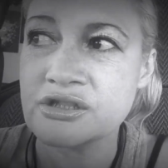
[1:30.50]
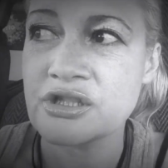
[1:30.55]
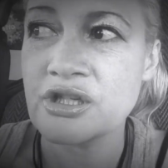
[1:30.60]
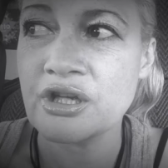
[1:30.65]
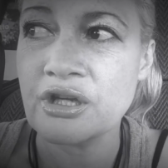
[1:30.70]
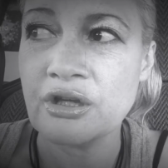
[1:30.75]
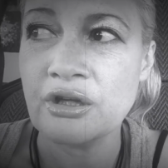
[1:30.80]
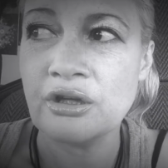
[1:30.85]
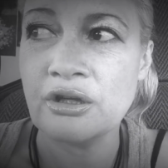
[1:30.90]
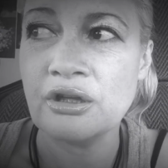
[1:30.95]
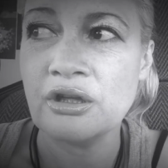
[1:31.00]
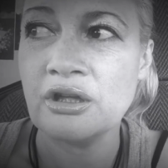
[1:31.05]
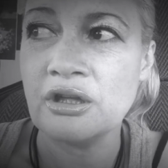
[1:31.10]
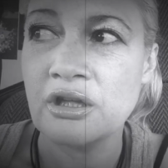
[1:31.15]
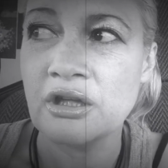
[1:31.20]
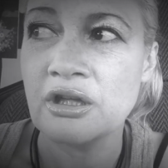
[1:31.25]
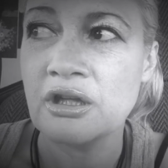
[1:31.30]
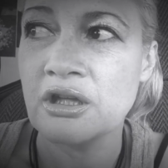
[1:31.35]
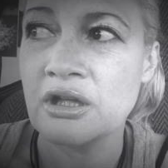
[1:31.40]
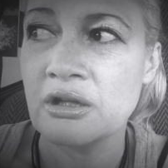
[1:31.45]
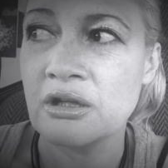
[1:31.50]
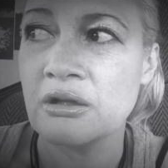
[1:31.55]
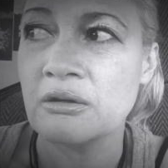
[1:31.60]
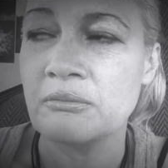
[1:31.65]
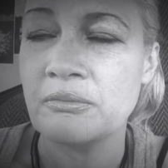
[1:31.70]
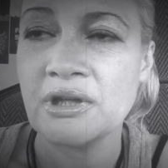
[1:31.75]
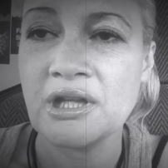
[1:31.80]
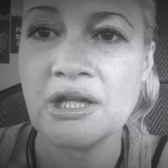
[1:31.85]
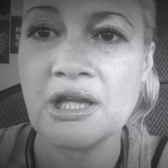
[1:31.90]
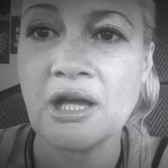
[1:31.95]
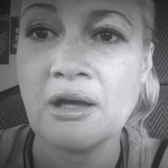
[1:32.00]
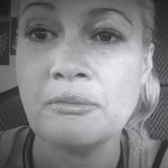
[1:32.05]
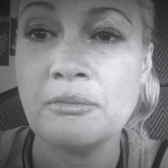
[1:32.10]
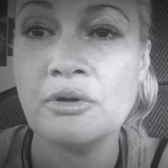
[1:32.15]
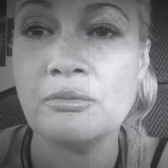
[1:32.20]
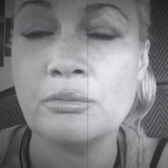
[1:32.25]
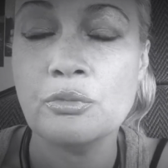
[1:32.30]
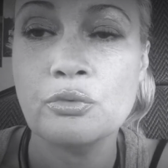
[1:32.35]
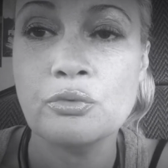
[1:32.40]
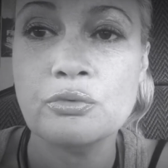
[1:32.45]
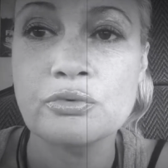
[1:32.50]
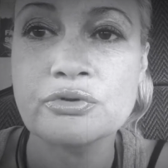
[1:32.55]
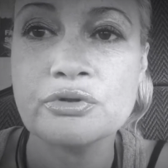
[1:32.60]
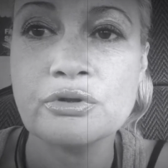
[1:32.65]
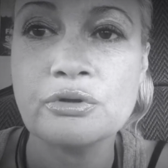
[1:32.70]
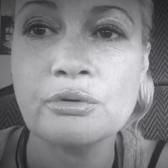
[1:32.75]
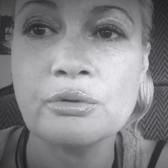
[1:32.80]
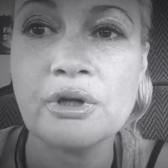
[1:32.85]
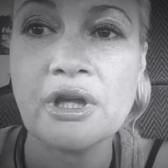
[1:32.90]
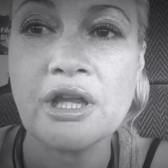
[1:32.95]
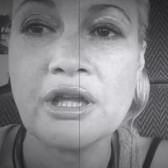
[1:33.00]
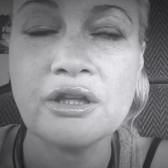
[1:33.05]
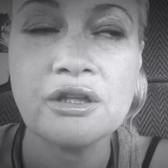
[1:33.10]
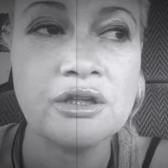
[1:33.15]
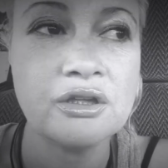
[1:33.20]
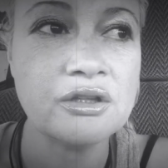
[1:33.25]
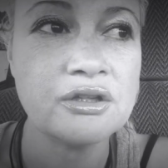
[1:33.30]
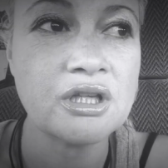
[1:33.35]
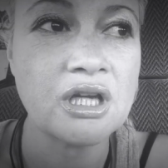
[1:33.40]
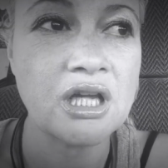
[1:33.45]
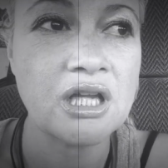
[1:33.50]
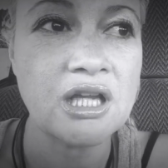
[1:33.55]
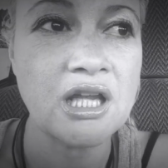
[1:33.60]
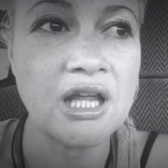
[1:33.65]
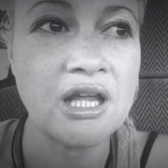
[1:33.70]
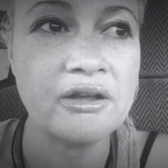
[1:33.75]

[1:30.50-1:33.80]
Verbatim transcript: to become immortal and you don't